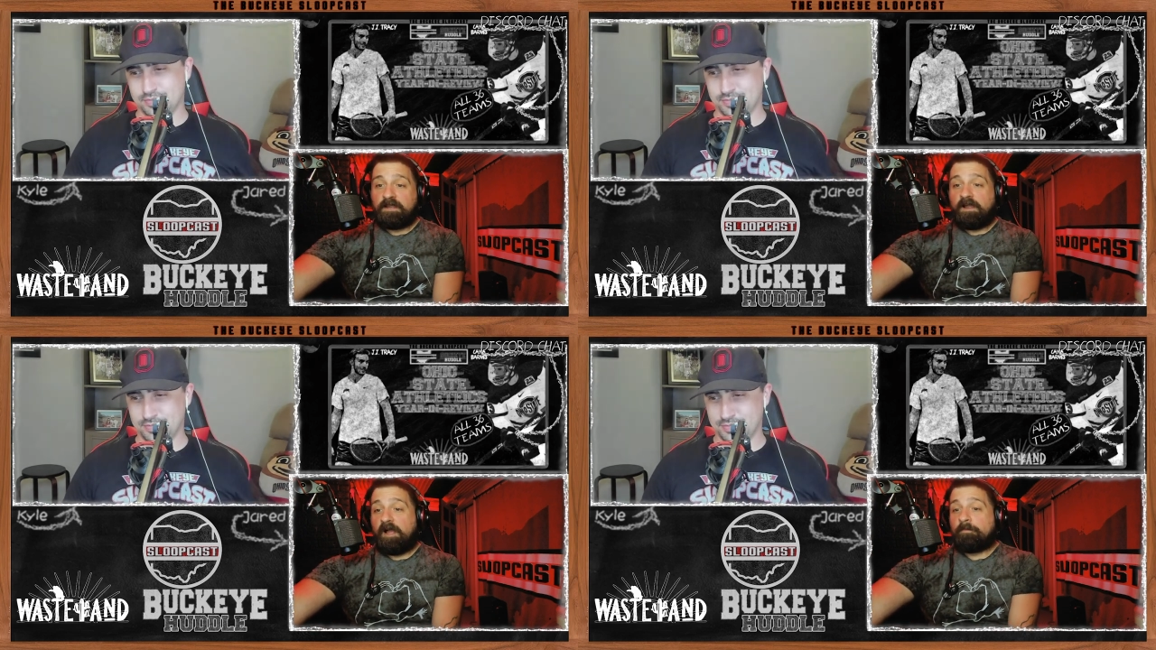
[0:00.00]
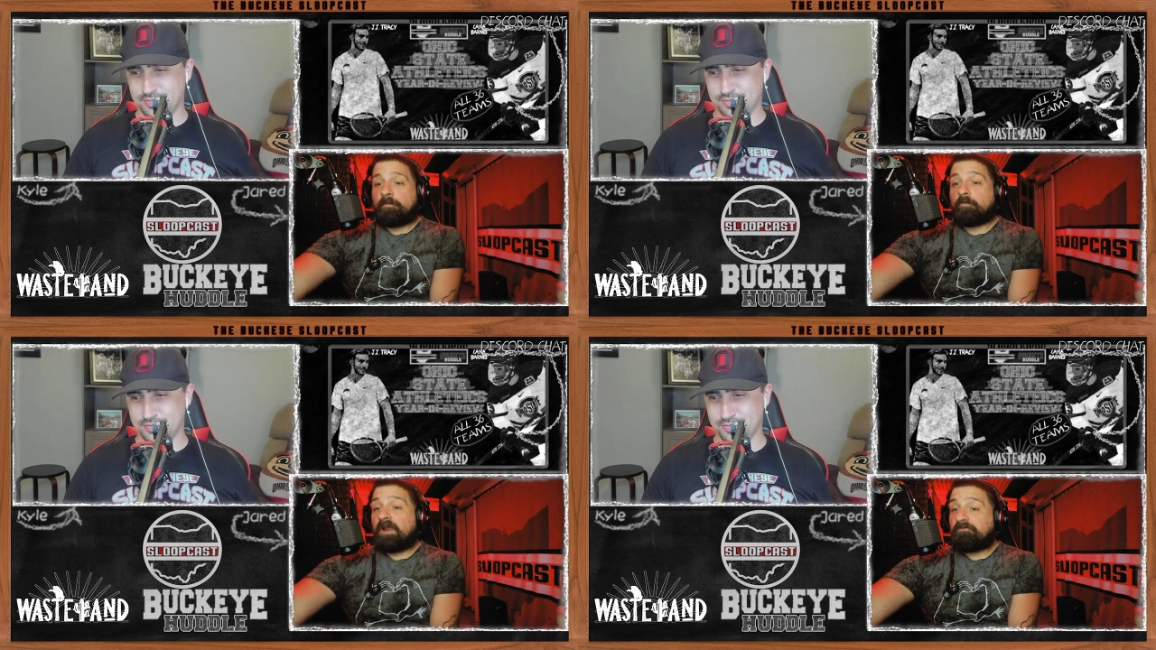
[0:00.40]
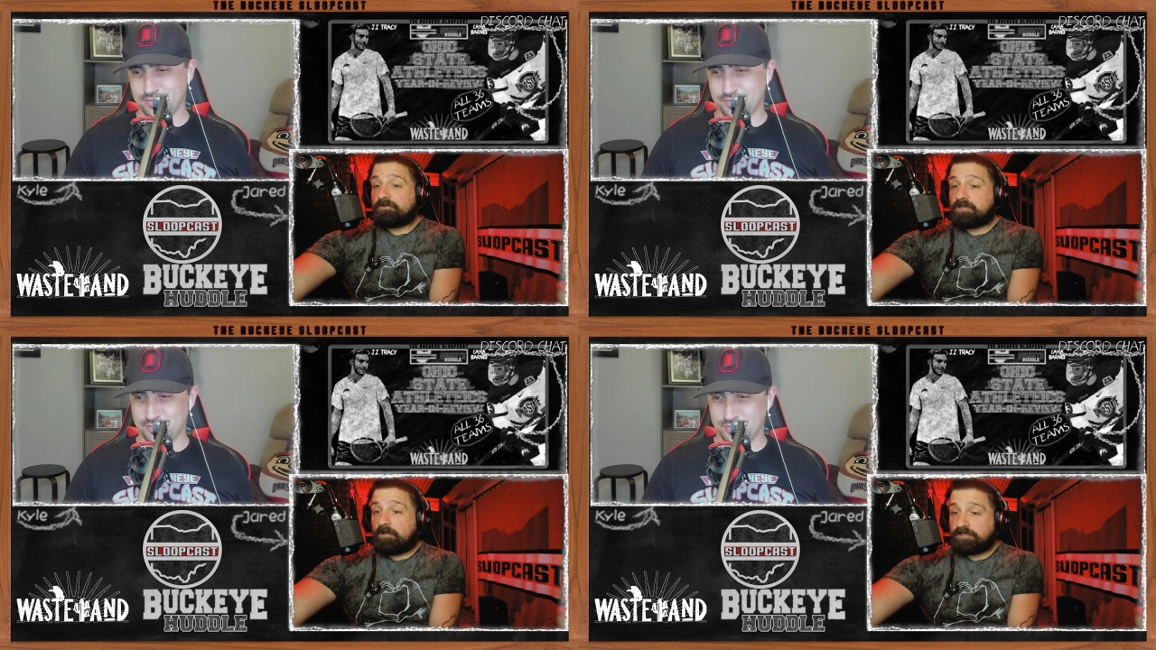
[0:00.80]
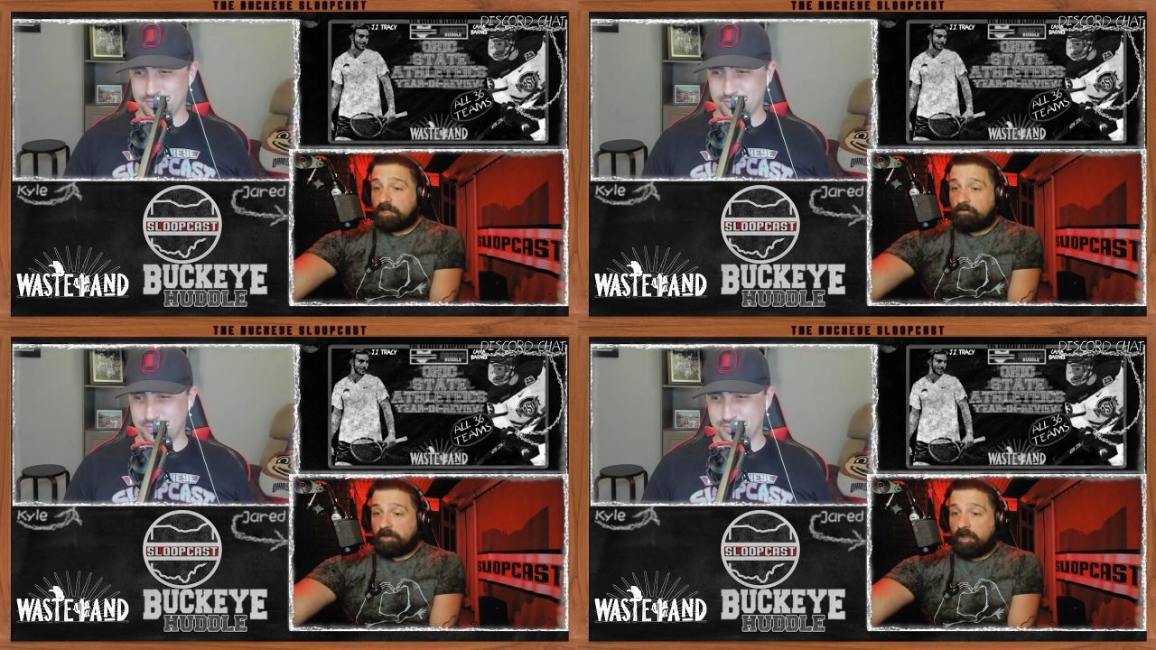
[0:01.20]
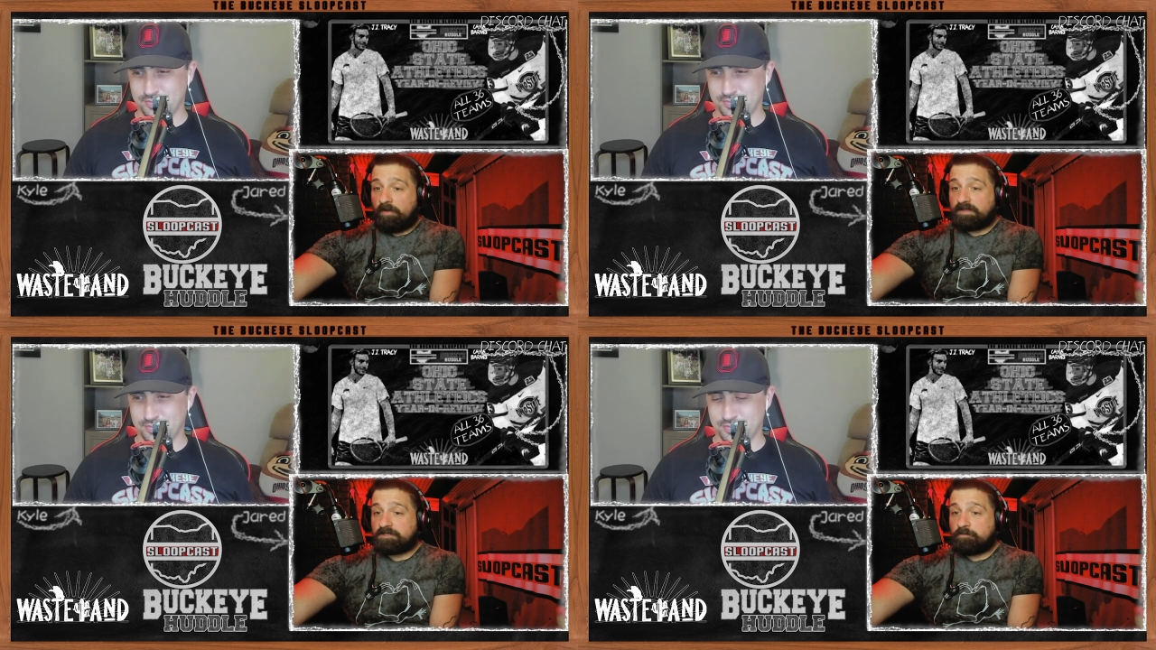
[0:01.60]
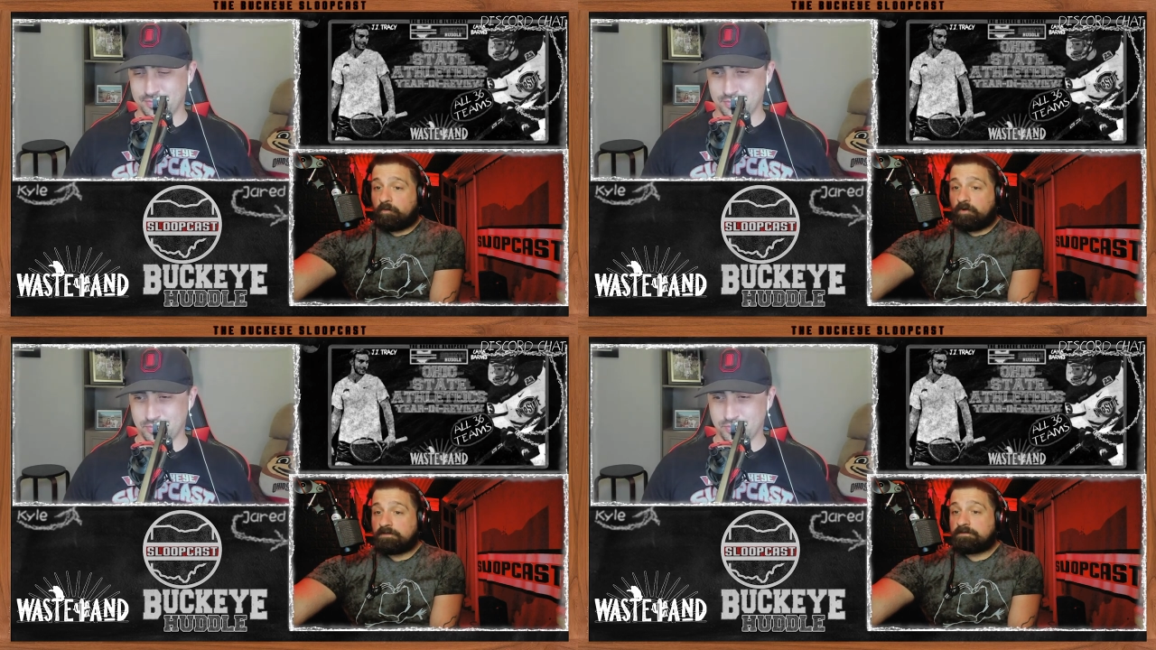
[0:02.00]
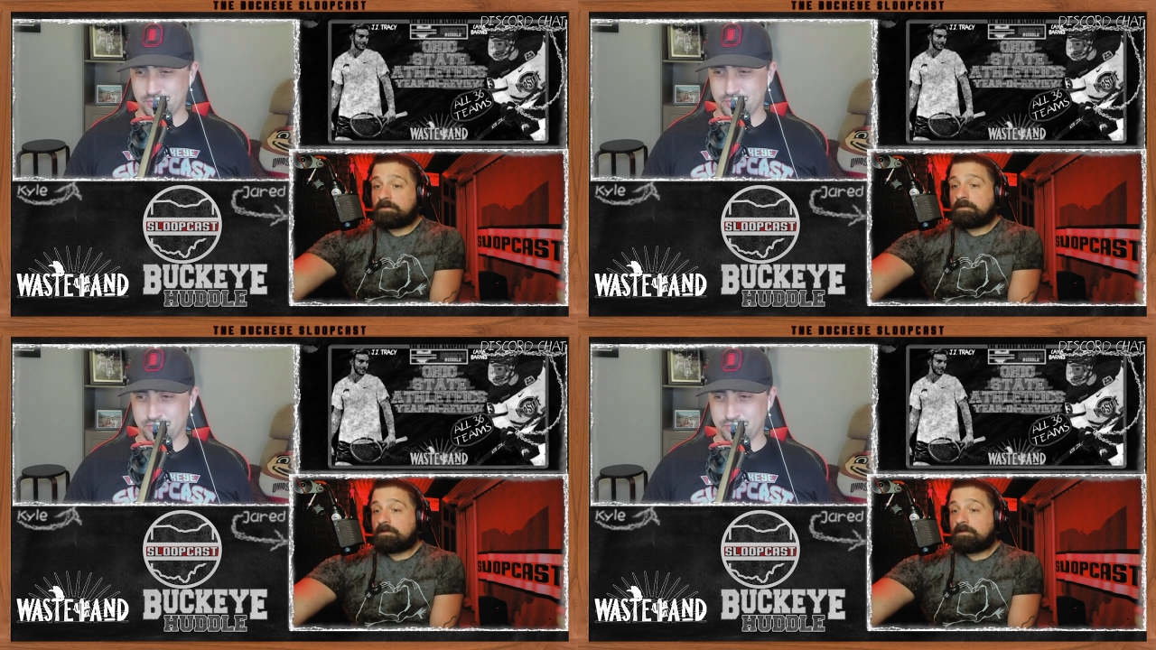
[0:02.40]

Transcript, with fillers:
Speaker 1: Rifle's also a co-ed sport.